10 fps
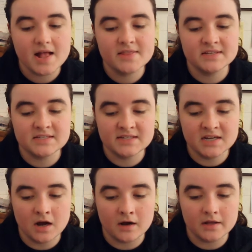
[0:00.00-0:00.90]
the City
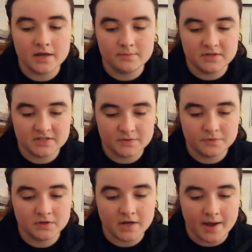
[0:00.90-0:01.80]
Hall and
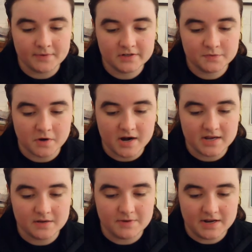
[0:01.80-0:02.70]
Municipal Communist Party
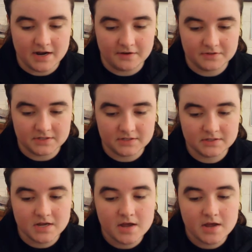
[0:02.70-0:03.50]
Committee offices,